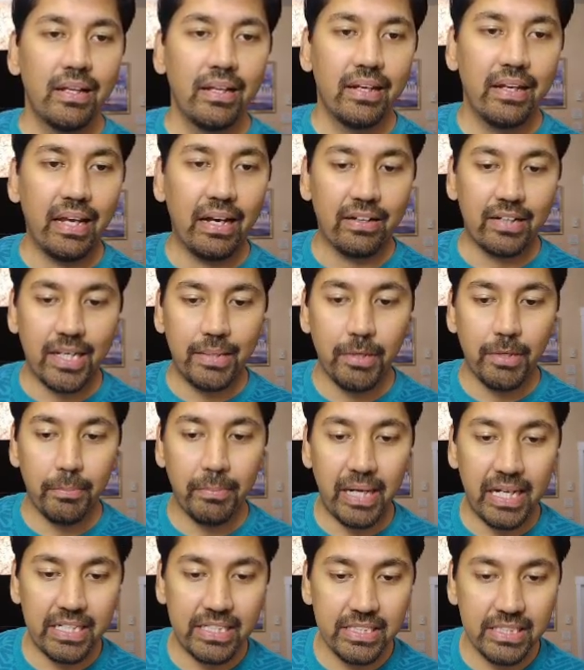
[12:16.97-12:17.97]
Now, coming
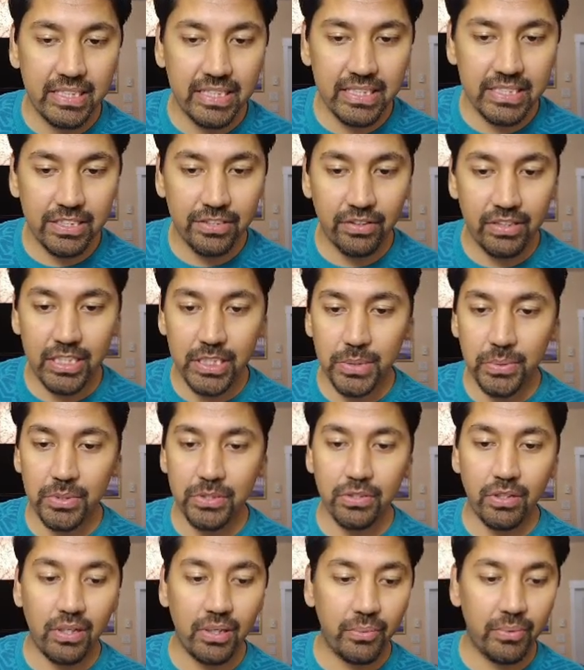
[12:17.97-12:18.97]
back to this, so this was
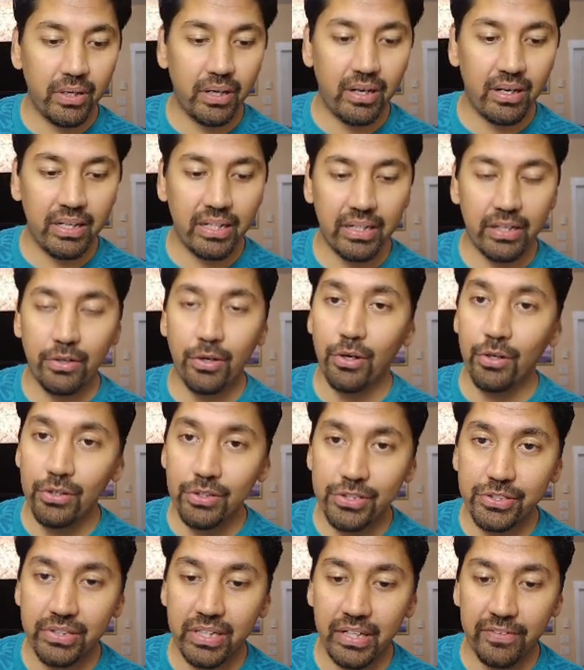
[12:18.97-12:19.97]
all regarding
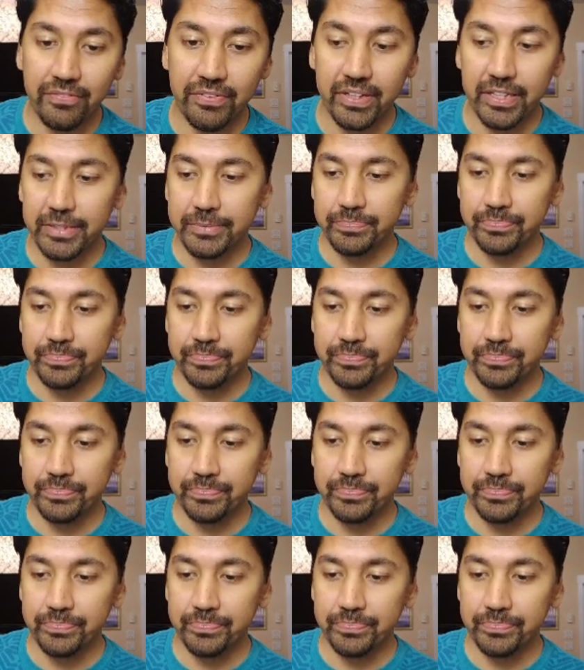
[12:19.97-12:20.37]
cold traffic.